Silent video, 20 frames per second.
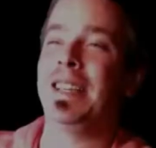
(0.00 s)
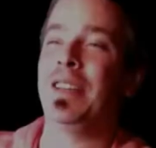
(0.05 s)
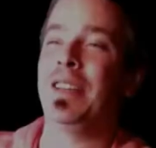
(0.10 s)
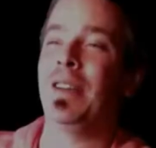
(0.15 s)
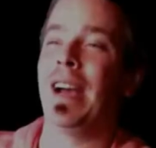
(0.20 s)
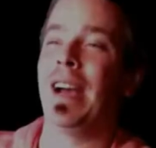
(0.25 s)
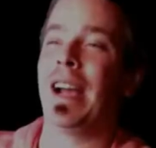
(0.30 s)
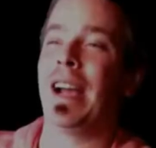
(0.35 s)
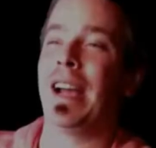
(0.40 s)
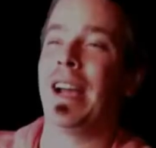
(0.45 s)
you
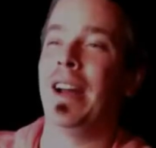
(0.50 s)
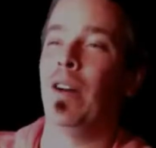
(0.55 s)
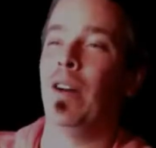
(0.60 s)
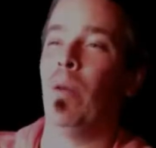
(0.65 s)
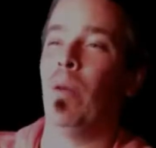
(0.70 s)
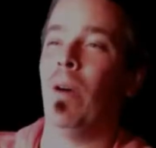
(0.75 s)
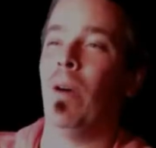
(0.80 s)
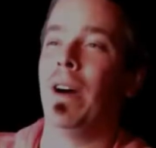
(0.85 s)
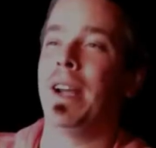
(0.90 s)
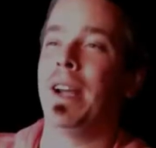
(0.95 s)
got kind of
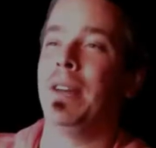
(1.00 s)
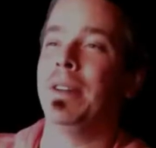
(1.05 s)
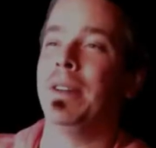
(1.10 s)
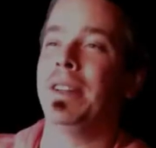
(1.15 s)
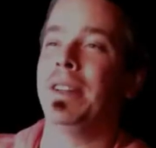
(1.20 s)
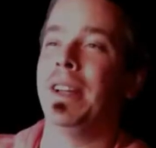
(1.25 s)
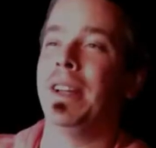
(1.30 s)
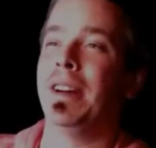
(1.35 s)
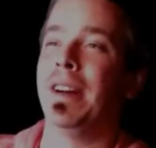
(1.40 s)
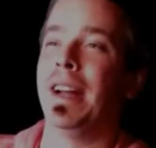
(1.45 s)
wonky with the
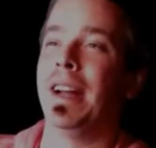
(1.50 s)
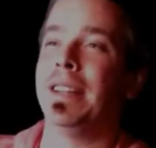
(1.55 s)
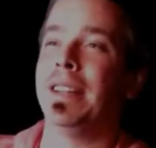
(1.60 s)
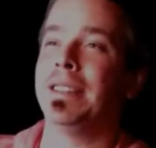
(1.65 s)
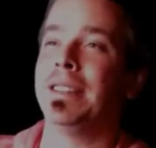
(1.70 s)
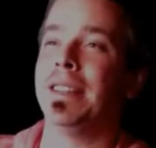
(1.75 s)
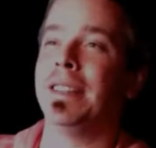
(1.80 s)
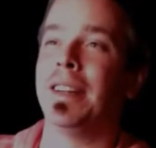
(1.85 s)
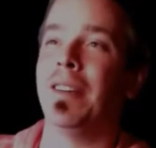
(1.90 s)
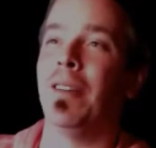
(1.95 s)
internet
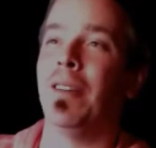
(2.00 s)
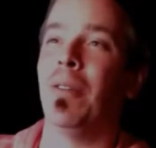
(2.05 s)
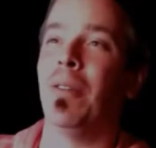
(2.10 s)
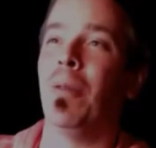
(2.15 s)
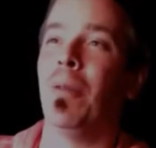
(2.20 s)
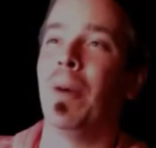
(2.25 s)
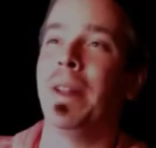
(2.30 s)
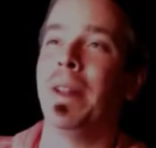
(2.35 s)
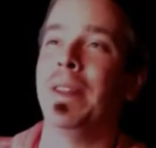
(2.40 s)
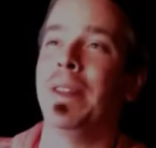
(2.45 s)
signal
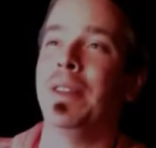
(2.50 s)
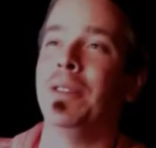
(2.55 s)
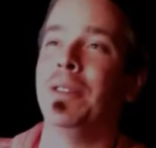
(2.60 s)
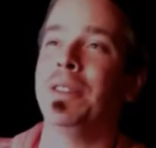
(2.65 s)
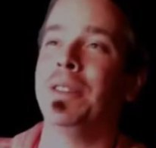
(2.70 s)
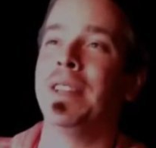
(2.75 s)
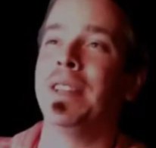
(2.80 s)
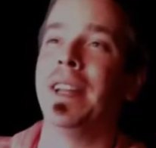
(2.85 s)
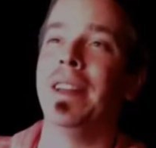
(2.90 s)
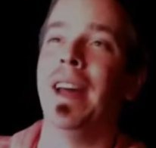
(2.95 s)
when you
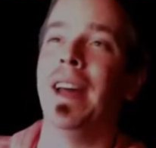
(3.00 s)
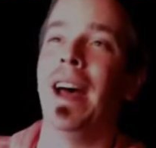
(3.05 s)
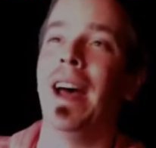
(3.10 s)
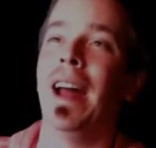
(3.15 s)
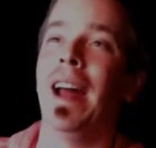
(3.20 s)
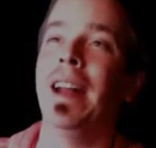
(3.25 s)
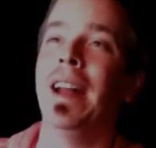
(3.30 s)
said that.